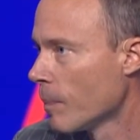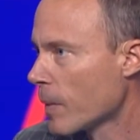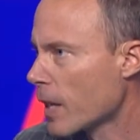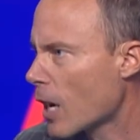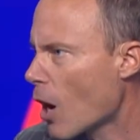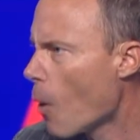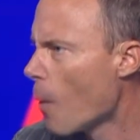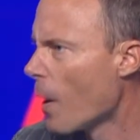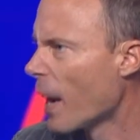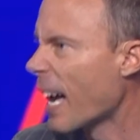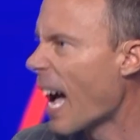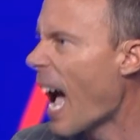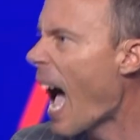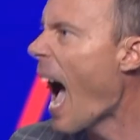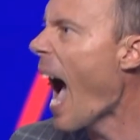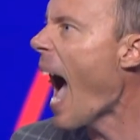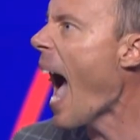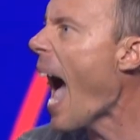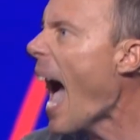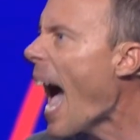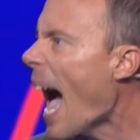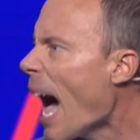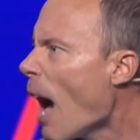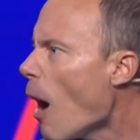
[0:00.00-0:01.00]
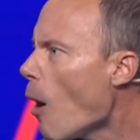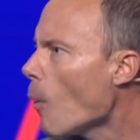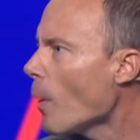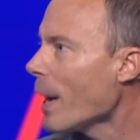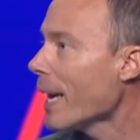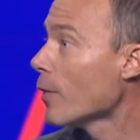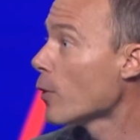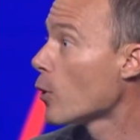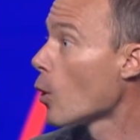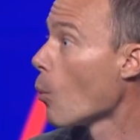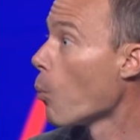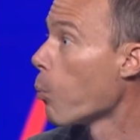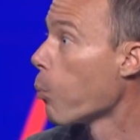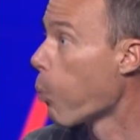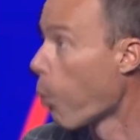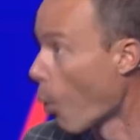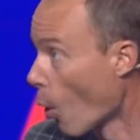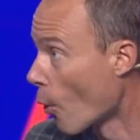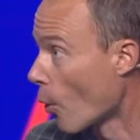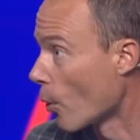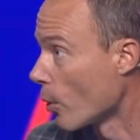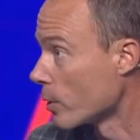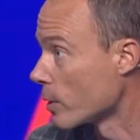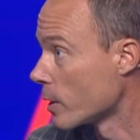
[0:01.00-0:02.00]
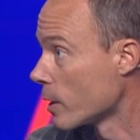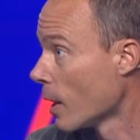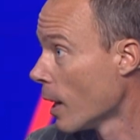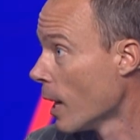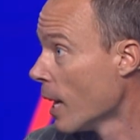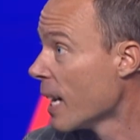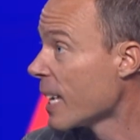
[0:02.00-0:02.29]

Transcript: going, how in the world